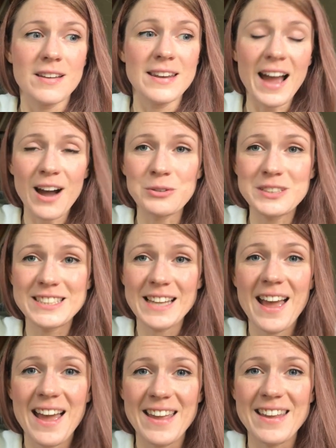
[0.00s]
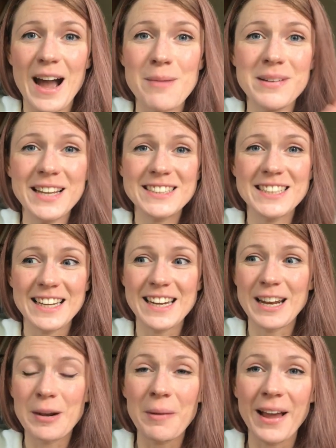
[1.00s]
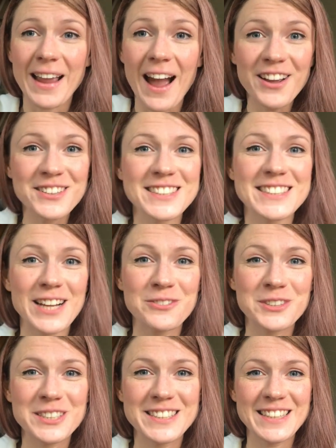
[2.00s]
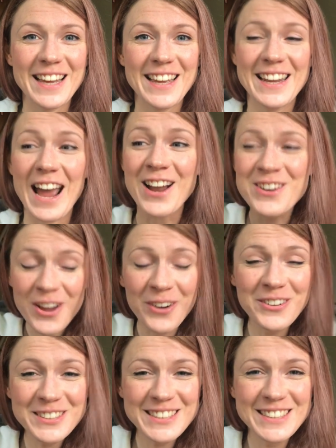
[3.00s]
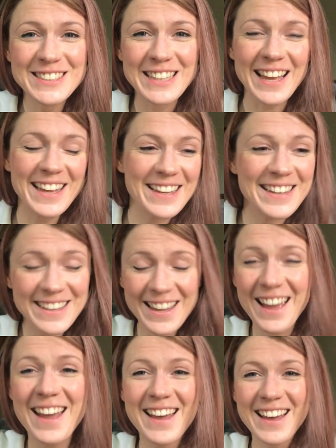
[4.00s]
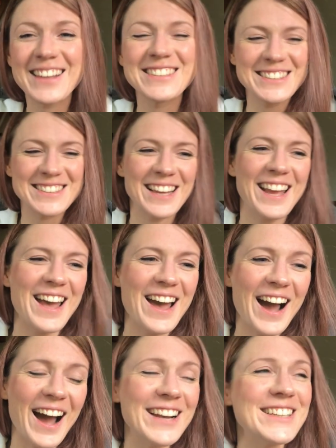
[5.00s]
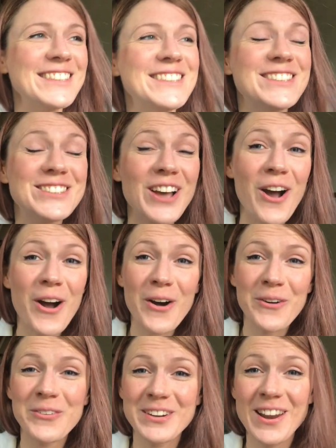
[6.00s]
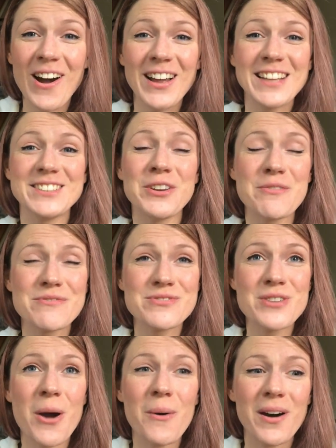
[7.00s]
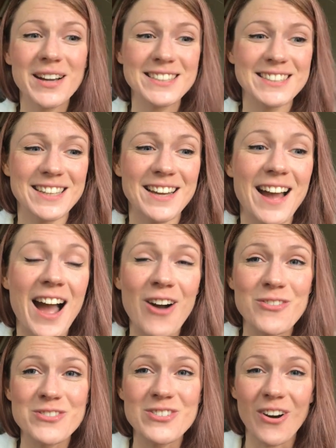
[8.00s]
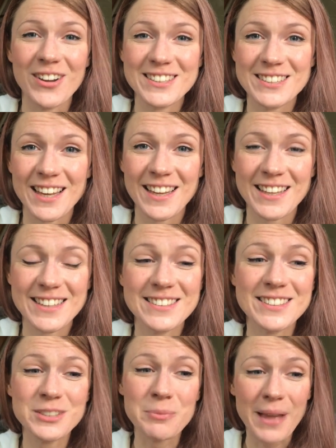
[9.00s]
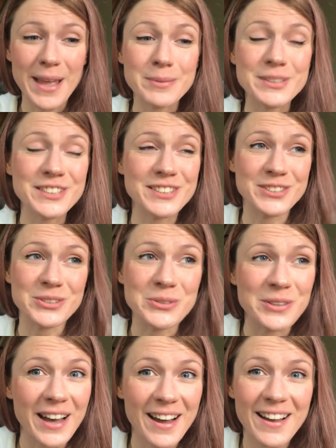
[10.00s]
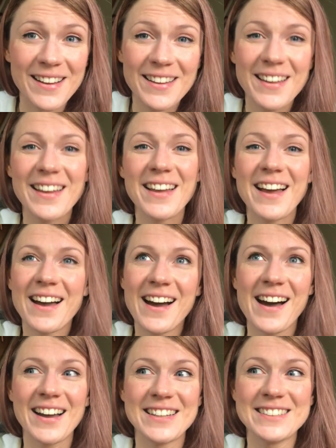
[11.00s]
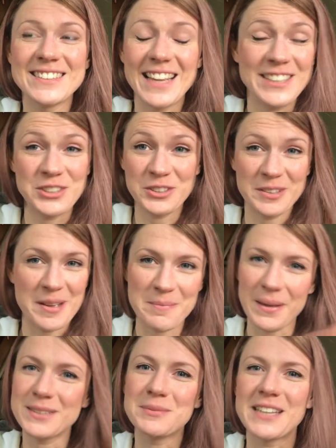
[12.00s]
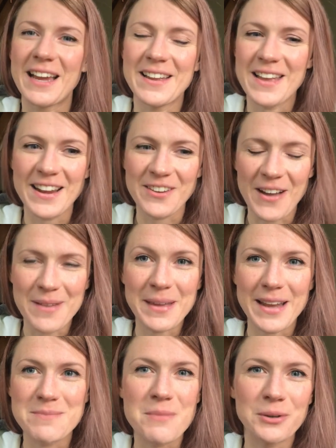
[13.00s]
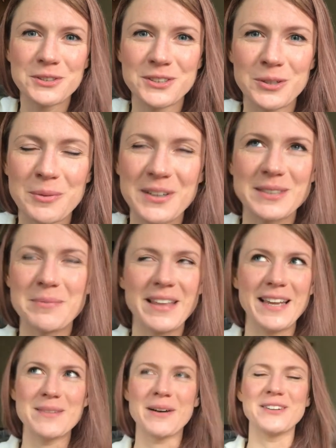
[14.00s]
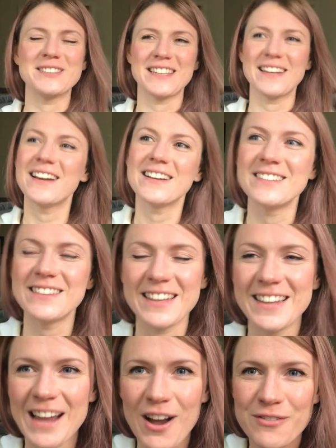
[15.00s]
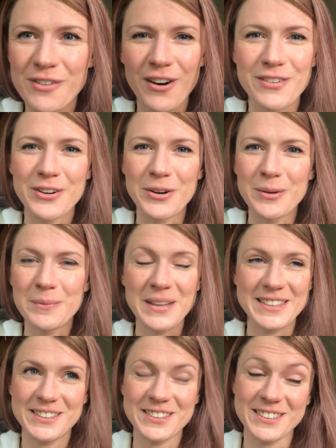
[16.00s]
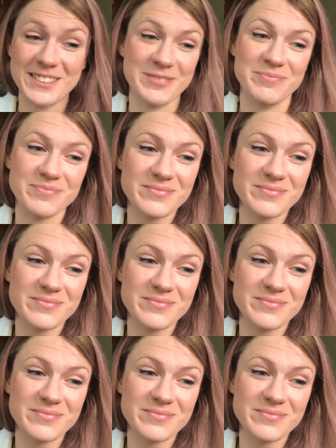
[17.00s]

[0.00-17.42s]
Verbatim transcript: now today I'm listening and I'm like, I understand what saying. I know what she's saying. Yes. And it's so nice. You have no idea how nice that is to be able to do that and it just it makes my day anyway i'm getting emotional because i'm thinking about it and thinking how far i've come it's just